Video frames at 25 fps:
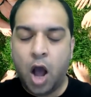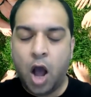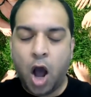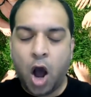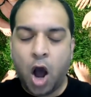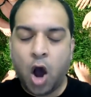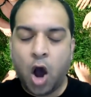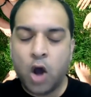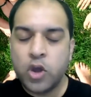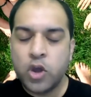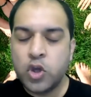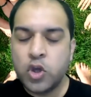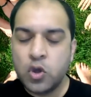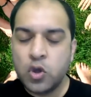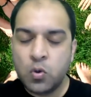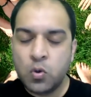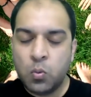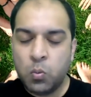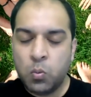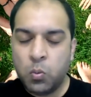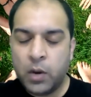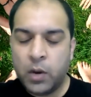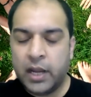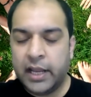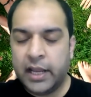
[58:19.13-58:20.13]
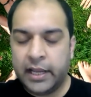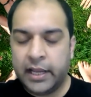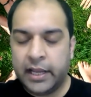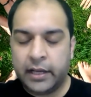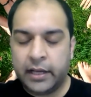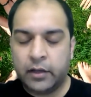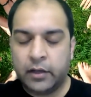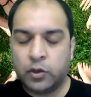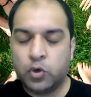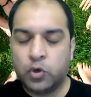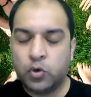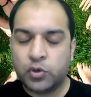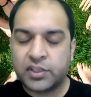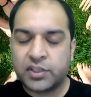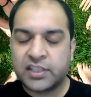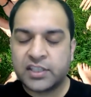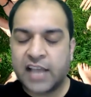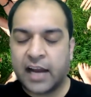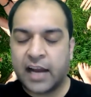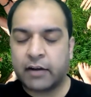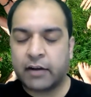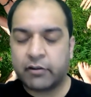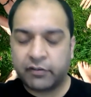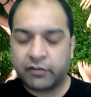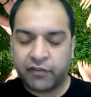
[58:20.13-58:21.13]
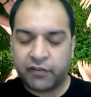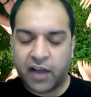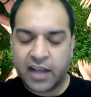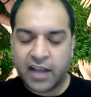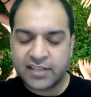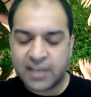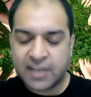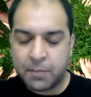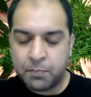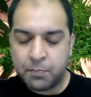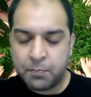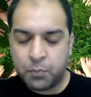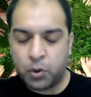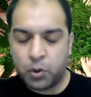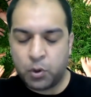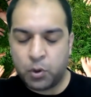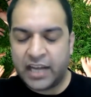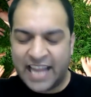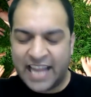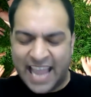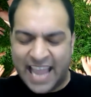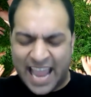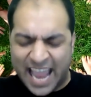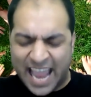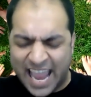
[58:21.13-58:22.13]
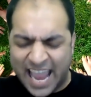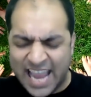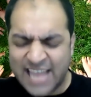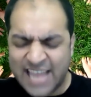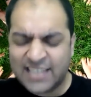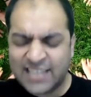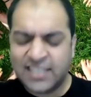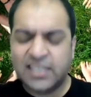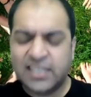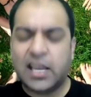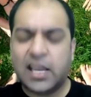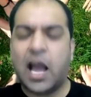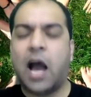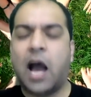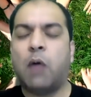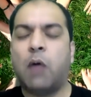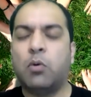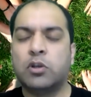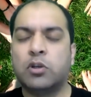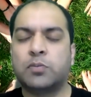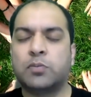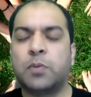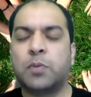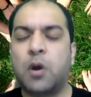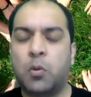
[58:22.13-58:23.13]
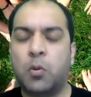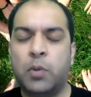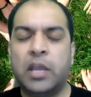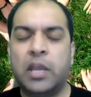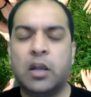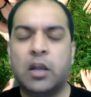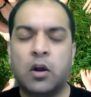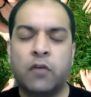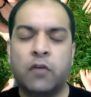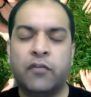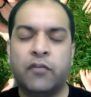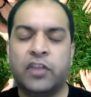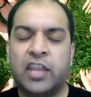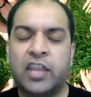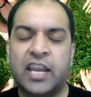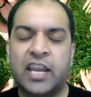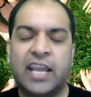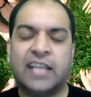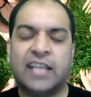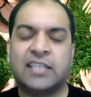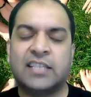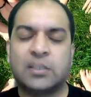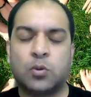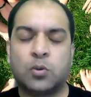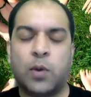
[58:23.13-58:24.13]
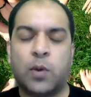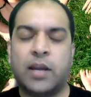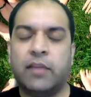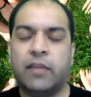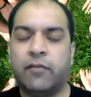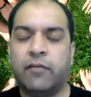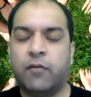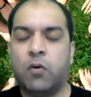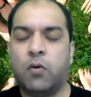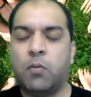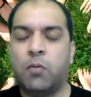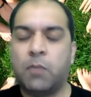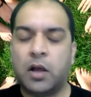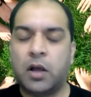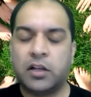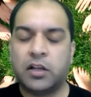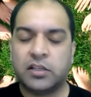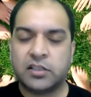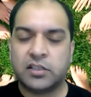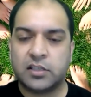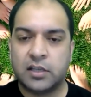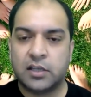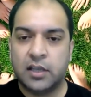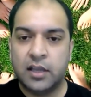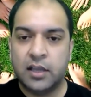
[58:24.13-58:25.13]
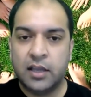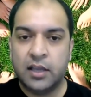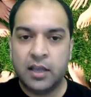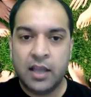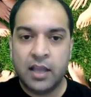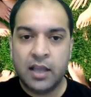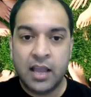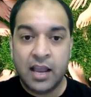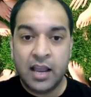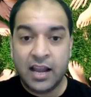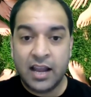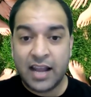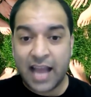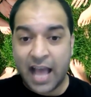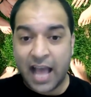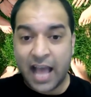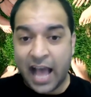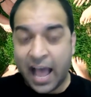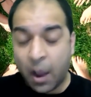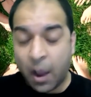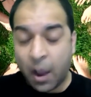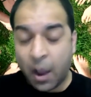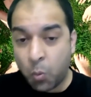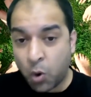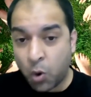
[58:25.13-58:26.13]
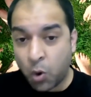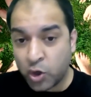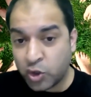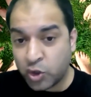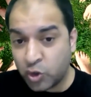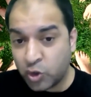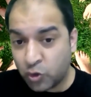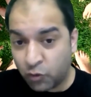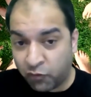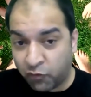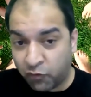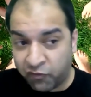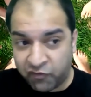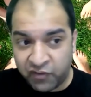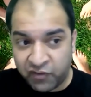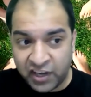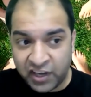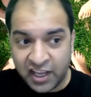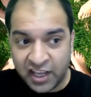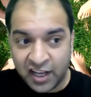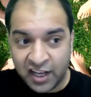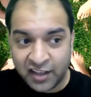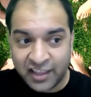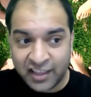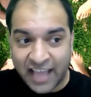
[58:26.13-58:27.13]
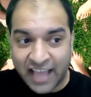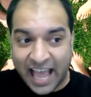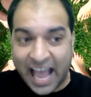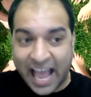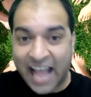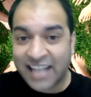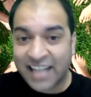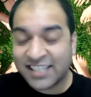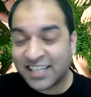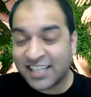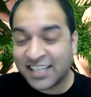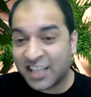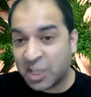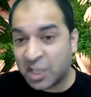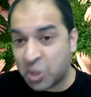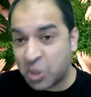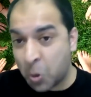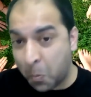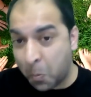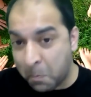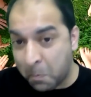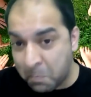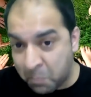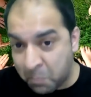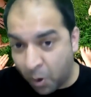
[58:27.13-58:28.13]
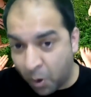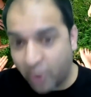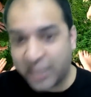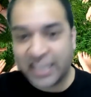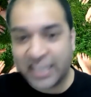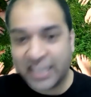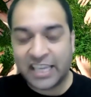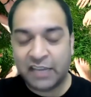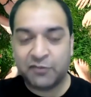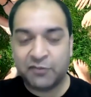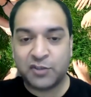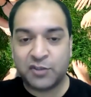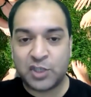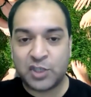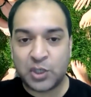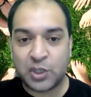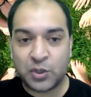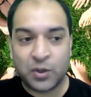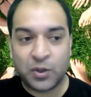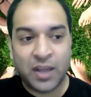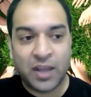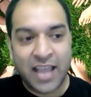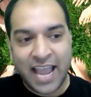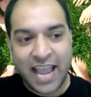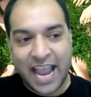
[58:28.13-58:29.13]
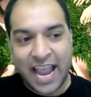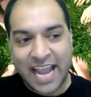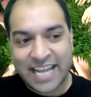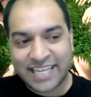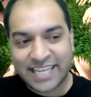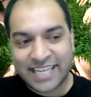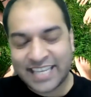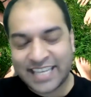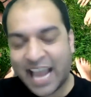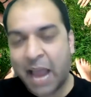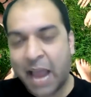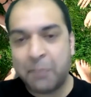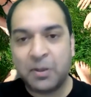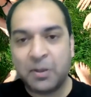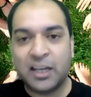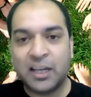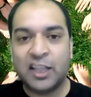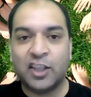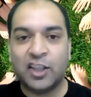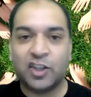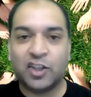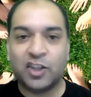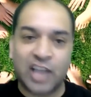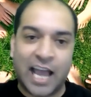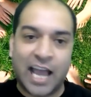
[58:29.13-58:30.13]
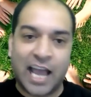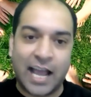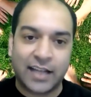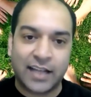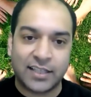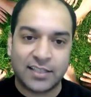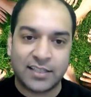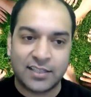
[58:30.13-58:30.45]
are you willing to sacrifice and put in 80 hours per week over the next 24 months? Now, I want you to feel the answer that your body gives you and type it in the chat.